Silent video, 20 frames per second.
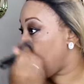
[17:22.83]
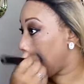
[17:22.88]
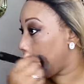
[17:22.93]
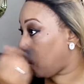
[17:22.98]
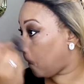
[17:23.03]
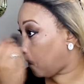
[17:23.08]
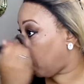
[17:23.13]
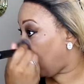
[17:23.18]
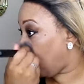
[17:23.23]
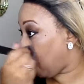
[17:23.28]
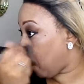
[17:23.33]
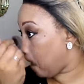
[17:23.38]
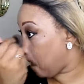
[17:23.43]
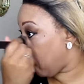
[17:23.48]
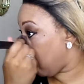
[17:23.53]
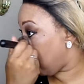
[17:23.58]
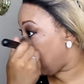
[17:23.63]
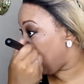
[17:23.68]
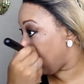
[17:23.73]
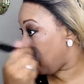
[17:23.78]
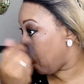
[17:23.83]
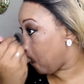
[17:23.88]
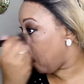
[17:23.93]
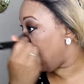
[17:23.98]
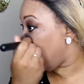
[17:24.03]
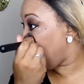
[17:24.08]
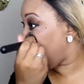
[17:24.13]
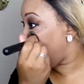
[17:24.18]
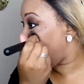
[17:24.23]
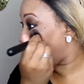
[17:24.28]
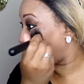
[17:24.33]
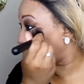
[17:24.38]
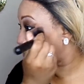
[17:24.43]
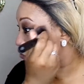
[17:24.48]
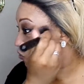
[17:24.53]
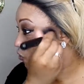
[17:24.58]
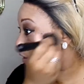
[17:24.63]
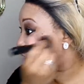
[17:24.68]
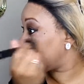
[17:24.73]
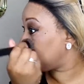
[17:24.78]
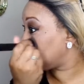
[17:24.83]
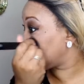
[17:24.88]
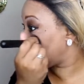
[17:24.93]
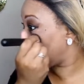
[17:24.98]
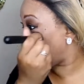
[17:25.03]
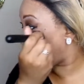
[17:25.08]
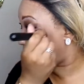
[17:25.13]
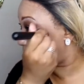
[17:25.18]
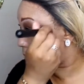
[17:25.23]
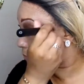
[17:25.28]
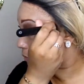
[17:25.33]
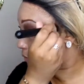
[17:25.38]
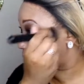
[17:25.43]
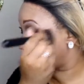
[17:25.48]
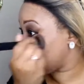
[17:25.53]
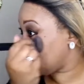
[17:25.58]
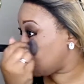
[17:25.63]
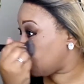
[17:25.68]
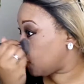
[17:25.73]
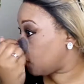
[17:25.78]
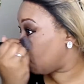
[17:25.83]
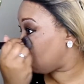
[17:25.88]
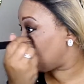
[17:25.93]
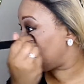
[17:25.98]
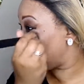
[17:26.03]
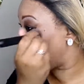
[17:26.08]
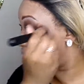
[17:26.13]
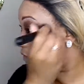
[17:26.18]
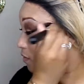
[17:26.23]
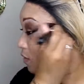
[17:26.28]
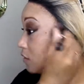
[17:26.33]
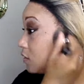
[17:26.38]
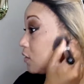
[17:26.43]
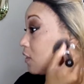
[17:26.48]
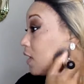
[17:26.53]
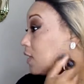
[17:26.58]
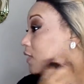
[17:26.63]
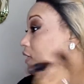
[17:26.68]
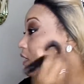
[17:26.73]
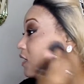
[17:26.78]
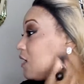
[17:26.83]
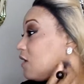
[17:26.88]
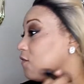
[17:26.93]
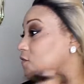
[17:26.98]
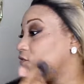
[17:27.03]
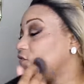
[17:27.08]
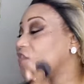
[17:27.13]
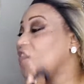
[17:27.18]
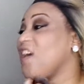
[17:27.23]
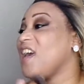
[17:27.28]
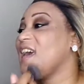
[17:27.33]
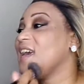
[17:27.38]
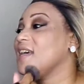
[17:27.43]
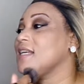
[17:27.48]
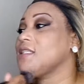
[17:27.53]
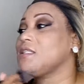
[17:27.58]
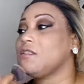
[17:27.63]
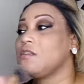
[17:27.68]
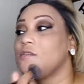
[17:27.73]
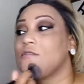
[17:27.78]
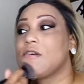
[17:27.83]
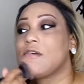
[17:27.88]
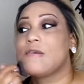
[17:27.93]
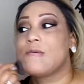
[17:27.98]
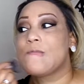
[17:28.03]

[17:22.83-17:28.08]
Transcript: Okay. I'm trying to time myself so I can get faster.